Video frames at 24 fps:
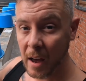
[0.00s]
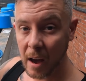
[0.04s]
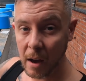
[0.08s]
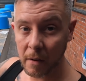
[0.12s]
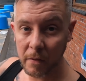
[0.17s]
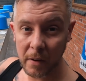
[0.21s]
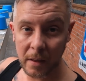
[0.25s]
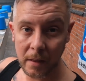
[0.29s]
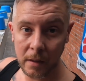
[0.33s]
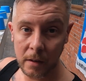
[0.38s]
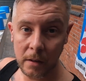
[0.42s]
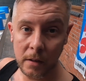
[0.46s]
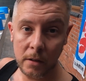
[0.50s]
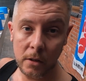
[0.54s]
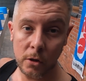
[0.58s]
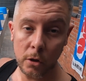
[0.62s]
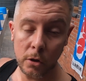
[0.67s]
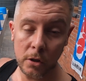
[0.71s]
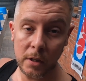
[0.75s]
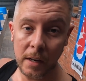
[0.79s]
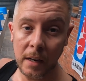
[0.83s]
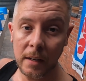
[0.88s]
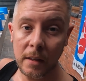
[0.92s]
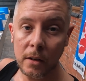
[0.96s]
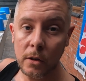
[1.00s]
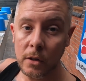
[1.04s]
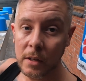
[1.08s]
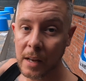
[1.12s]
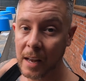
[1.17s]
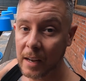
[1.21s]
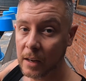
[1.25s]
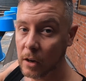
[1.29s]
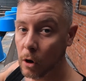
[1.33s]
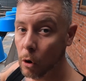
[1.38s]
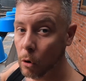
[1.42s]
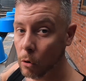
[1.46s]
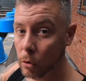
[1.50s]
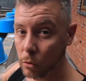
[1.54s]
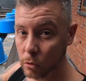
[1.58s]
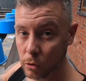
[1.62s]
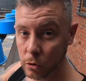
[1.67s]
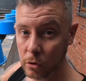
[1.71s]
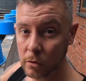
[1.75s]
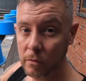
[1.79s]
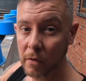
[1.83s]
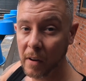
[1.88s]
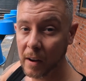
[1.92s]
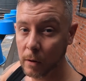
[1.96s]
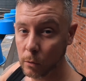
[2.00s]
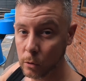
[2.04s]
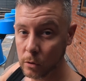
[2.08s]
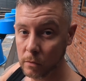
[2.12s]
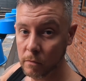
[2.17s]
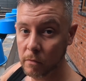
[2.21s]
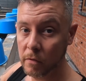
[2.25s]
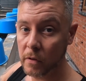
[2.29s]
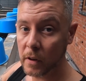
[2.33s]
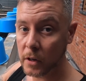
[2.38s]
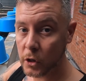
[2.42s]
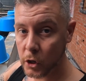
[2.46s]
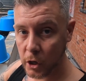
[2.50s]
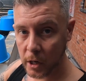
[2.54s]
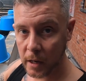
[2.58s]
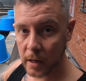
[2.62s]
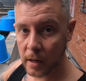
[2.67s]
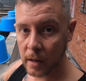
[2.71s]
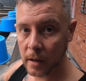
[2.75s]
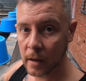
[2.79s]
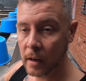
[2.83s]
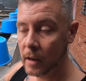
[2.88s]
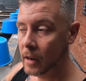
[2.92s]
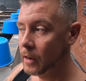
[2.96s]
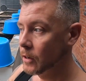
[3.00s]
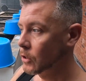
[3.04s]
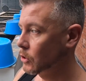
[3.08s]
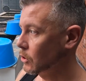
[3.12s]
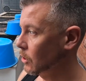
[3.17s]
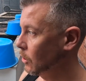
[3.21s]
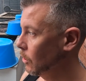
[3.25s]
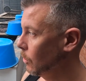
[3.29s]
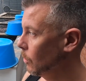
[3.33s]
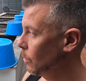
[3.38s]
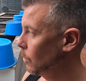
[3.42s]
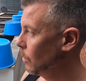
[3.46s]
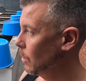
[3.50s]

I think these just said there's like 100,000 fish here. So